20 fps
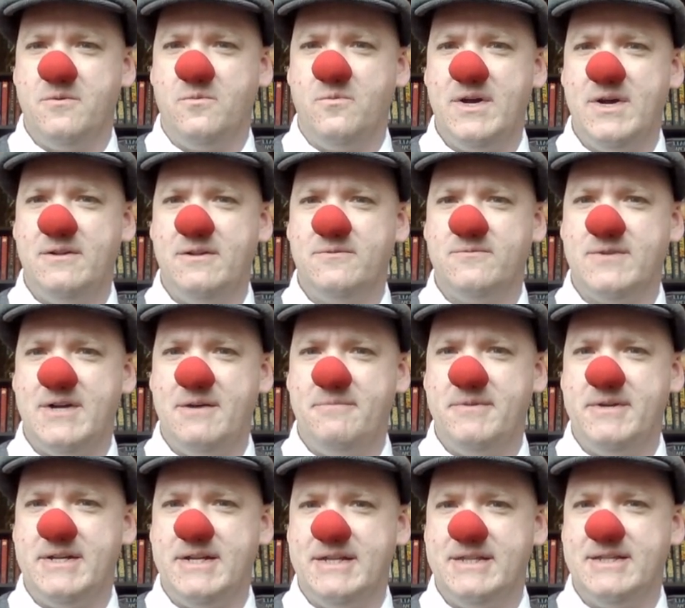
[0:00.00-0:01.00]
well
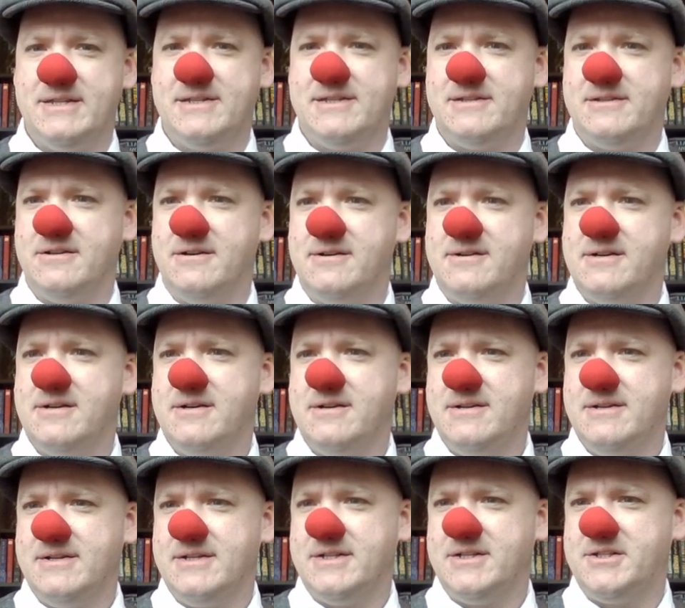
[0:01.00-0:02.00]
rubbered at the stock,
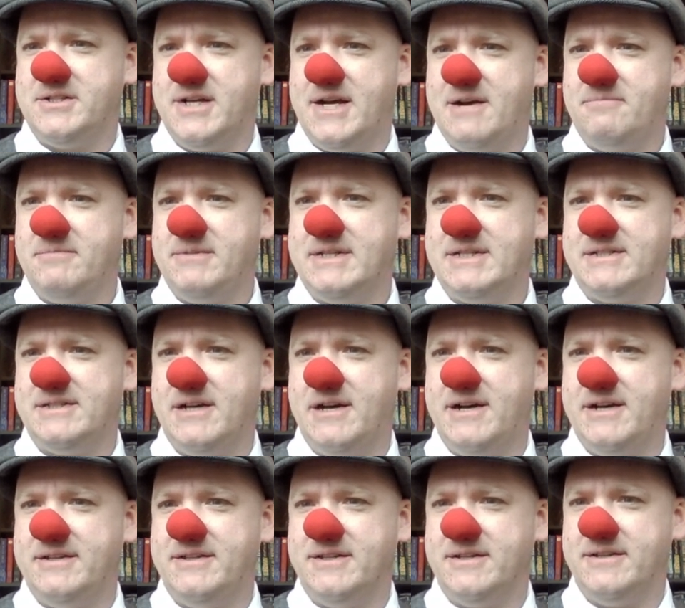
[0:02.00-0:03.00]
sharply
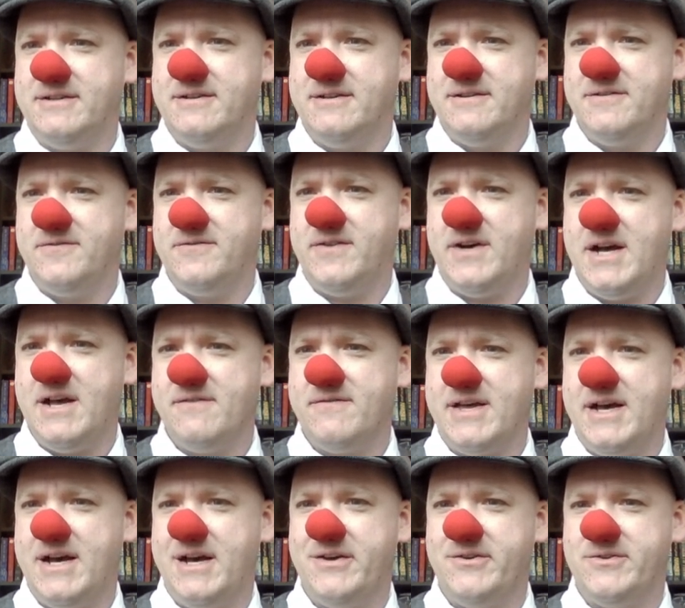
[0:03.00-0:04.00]
sighted, 5
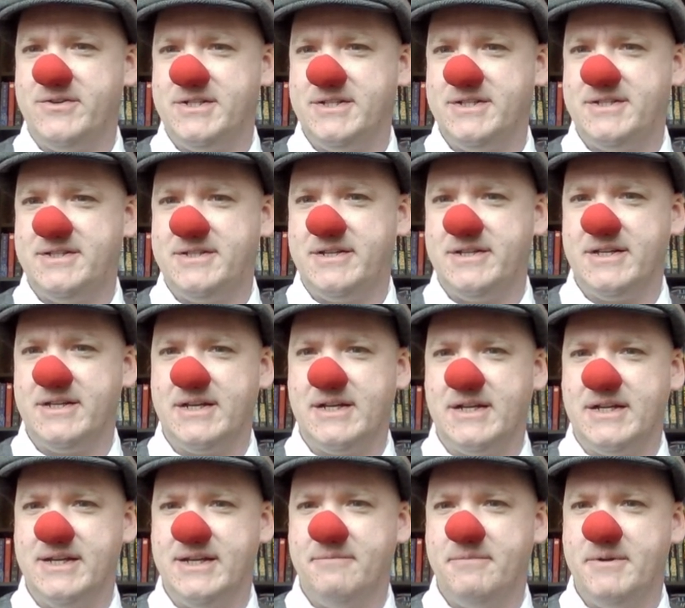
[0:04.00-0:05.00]
cartridges to the
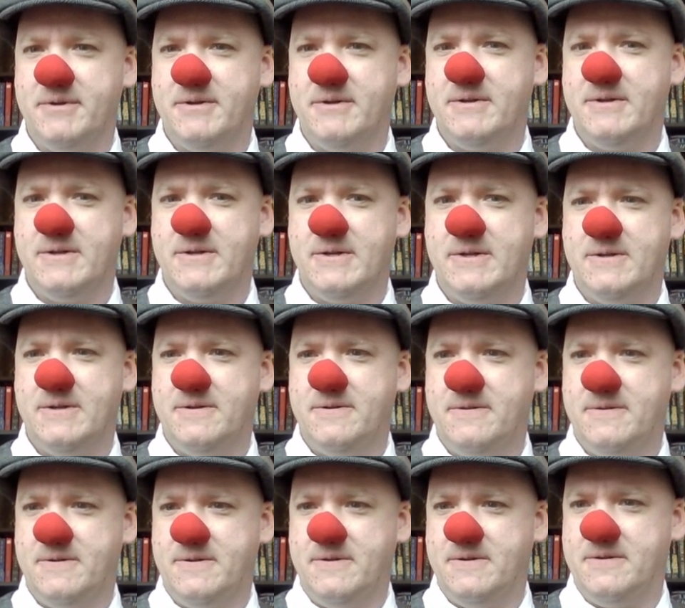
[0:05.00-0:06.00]
clip.
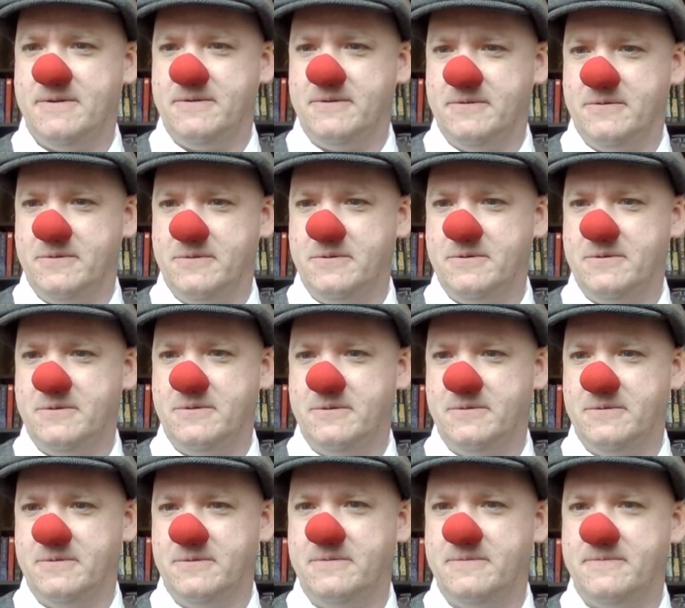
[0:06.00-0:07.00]

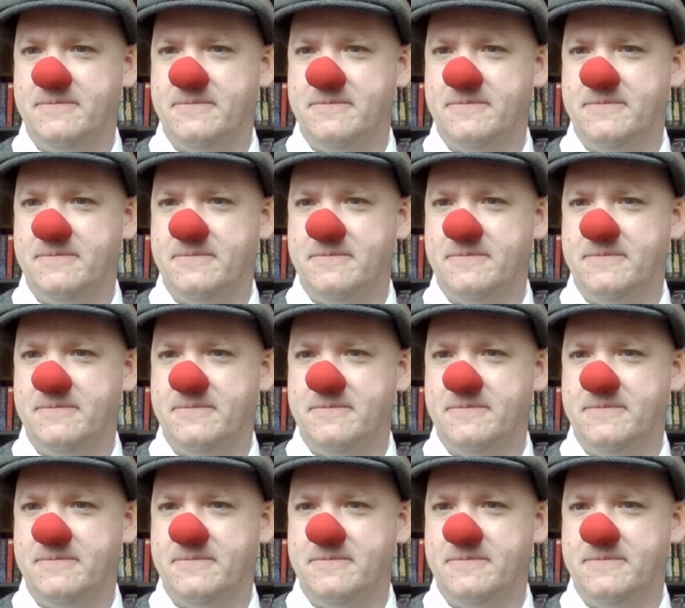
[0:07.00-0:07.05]
Ooh.